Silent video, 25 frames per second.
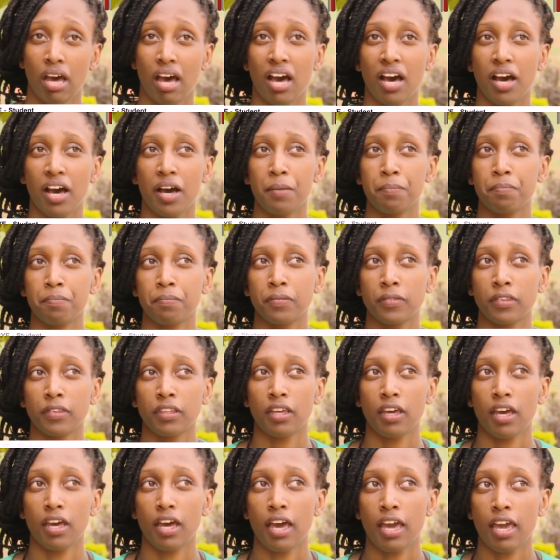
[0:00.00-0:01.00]

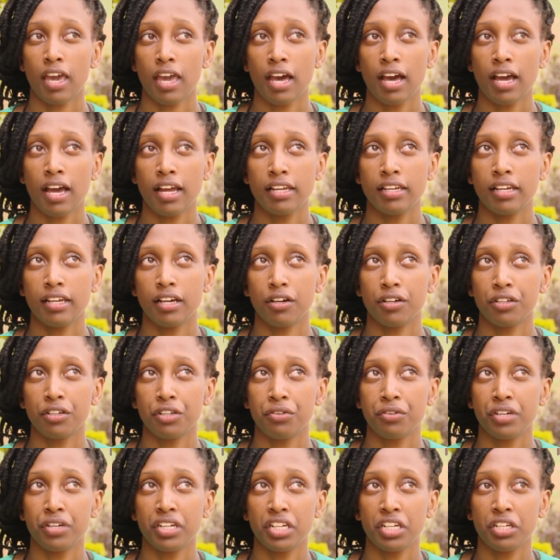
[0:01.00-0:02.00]
Um, I had
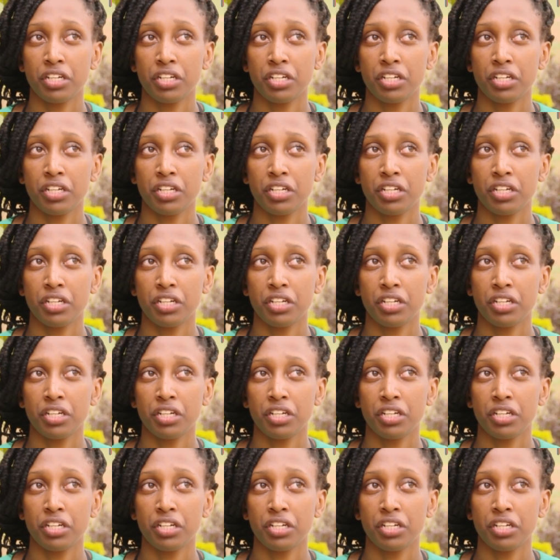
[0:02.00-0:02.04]
urine